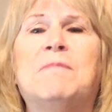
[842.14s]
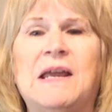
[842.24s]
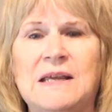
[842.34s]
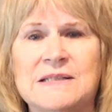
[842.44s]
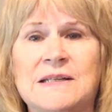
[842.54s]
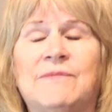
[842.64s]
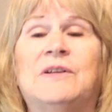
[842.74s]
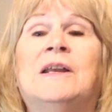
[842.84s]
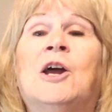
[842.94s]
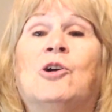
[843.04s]
making stuff
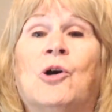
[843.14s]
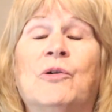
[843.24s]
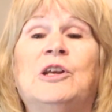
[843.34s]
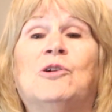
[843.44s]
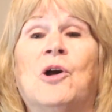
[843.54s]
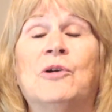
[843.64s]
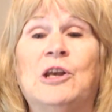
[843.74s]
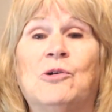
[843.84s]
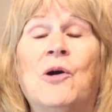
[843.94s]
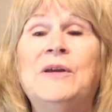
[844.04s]
and growing and
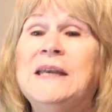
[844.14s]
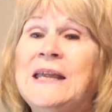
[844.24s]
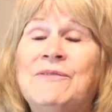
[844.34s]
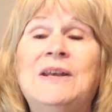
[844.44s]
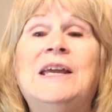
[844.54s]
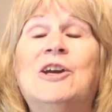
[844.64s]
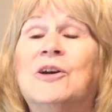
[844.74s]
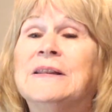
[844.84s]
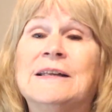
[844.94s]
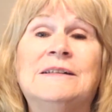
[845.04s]
growing and growing, even
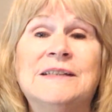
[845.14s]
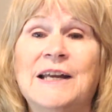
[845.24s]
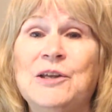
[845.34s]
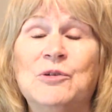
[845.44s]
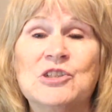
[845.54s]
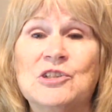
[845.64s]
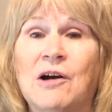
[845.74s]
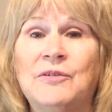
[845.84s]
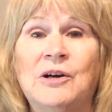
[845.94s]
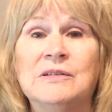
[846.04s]
here in little tiny
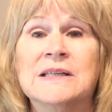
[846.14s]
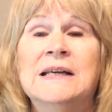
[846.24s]
Wichita Falls.